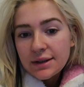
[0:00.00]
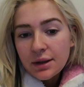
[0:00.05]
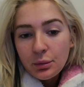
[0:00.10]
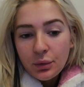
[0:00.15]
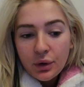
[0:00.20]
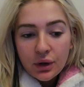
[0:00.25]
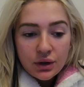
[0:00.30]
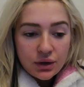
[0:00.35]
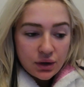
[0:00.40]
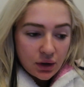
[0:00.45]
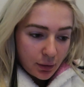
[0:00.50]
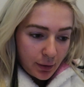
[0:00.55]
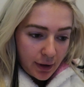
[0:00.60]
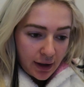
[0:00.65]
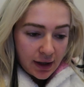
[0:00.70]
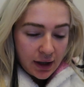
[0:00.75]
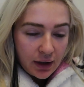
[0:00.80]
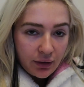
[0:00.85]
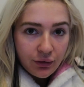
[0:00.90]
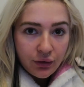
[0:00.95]
so I'm going to do a
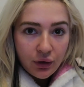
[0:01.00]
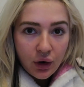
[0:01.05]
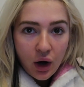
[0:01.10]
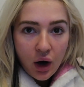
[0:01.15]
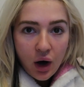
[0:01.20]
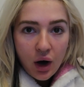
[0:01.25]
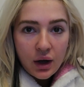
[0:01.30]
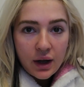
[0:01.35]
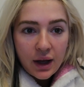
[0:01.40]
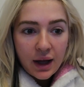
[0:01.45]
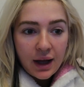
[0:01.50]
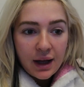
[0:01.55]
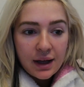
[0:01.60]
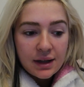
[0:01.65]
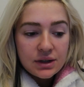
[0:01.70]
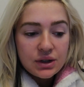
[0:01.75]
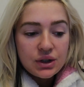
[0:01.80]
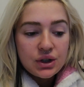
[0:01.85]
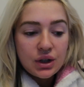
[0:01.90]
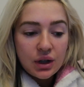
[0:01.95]
weekly vlog it
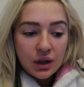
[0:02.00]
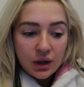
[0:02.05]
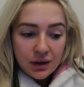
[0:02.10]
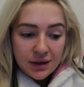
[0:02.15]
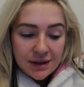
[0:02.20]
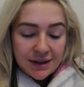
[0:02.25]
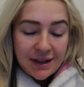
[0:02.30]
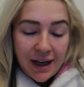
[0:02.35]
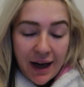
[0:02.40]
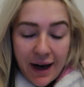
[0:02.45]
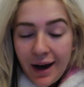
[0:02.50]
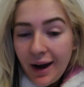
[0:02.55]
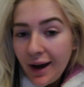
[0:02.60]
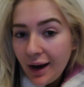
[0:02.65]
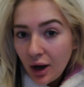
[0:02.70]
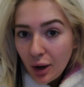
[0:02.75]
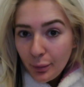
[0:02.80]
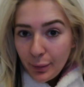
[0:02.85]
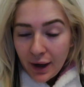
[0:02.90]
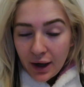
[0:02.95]
is Tuesday
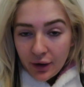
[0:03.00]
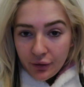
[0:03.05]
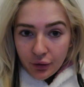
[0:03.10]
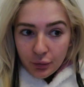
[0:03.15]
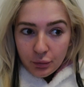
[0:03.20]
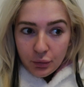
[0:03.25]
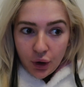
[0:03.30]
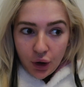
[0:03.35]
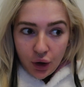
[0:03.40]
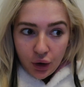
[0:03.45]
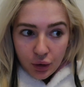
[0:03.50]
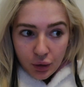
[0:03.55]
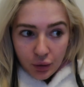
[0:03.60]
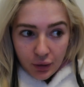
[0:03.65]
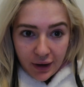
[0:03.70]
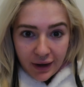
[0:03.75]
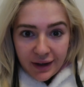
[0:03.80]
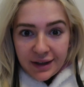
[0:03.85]
I got back from New York